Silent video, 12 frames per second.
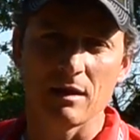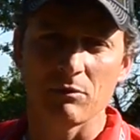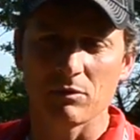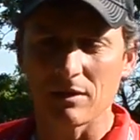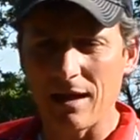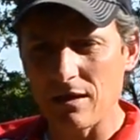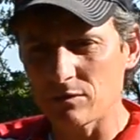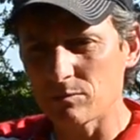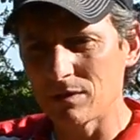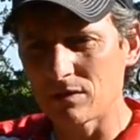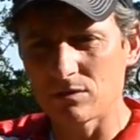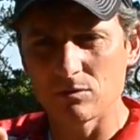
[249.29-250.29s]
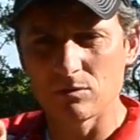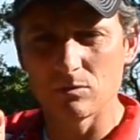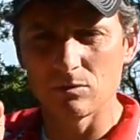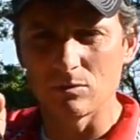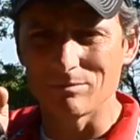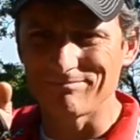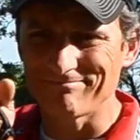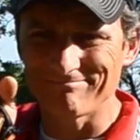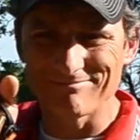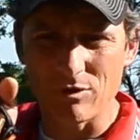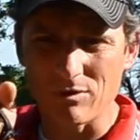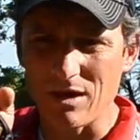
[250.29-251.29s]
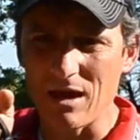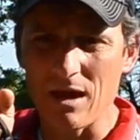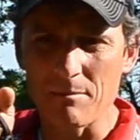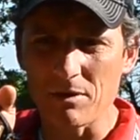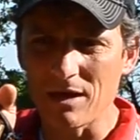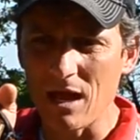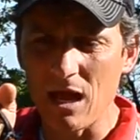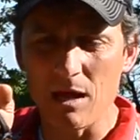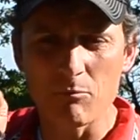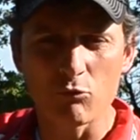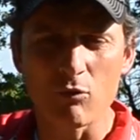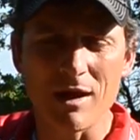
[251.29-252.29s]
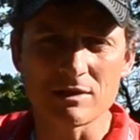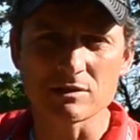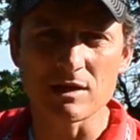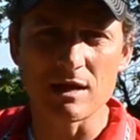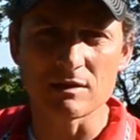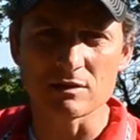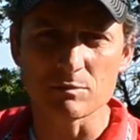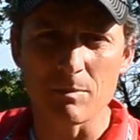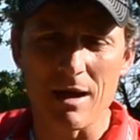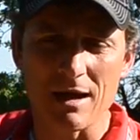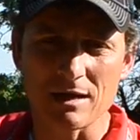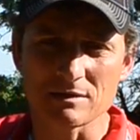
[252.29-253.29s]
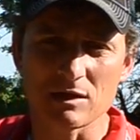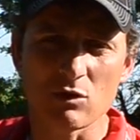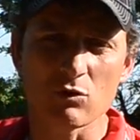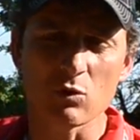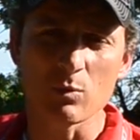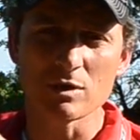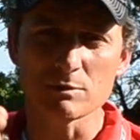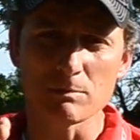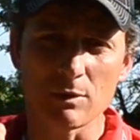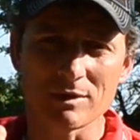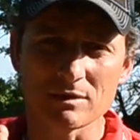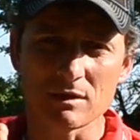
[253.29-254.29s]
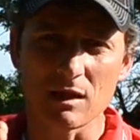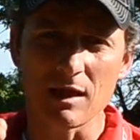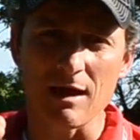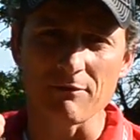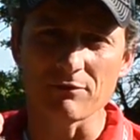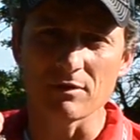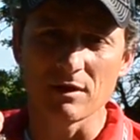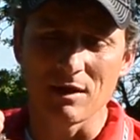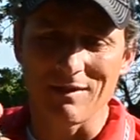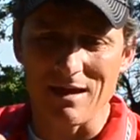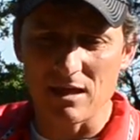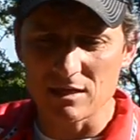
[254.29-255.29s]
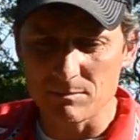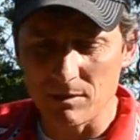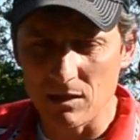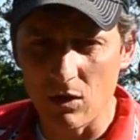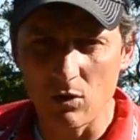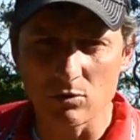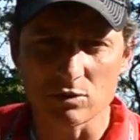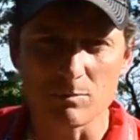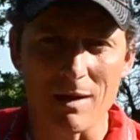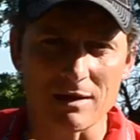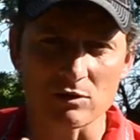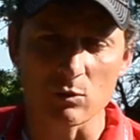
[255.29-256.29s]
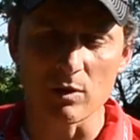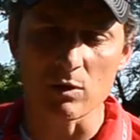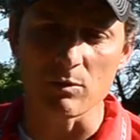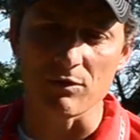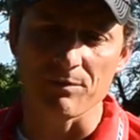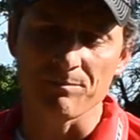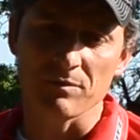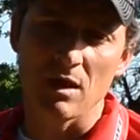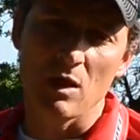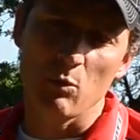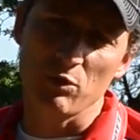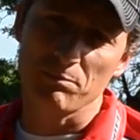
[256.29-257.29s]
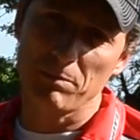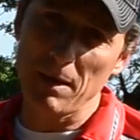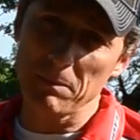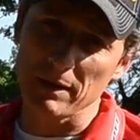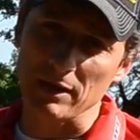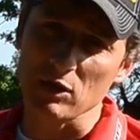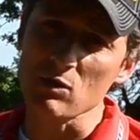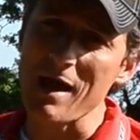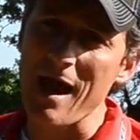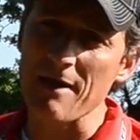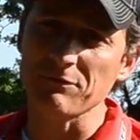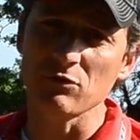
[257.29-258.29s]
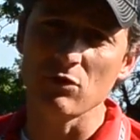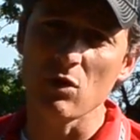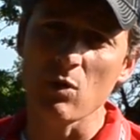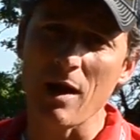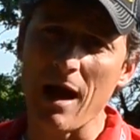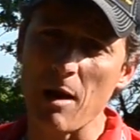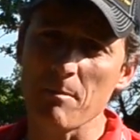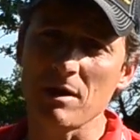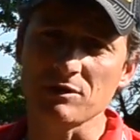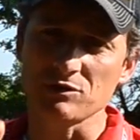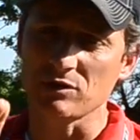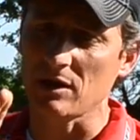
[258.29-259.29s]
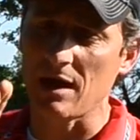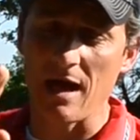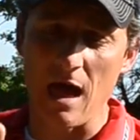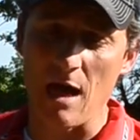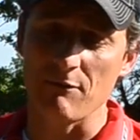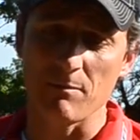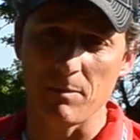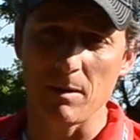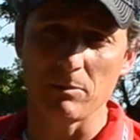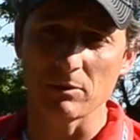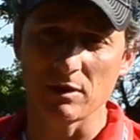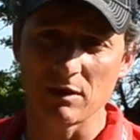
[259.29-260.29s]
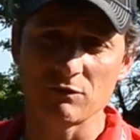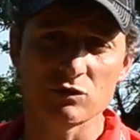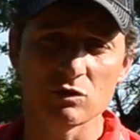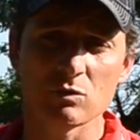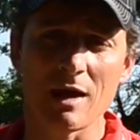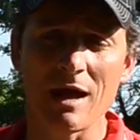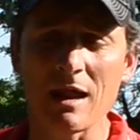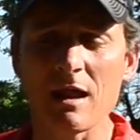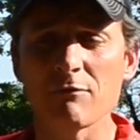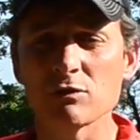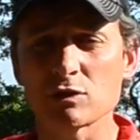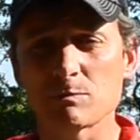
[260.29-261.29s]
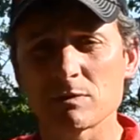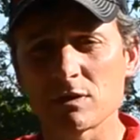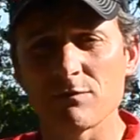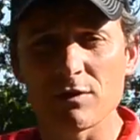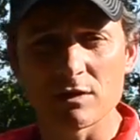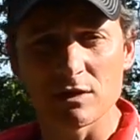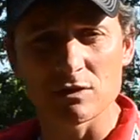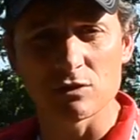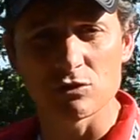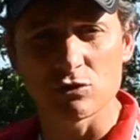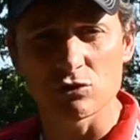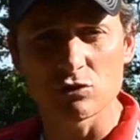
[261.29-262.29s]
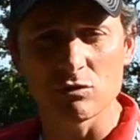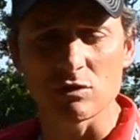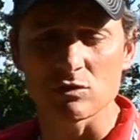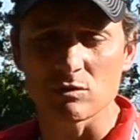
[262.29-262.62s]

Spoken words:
It allows me to, okay, I'm going to aim right side of the spot because I know the wind's blowing to the left. That gives me the whole spot to work with. With bubbling, you have to know how much a half a bubble gives you at every specific distance you're shooting.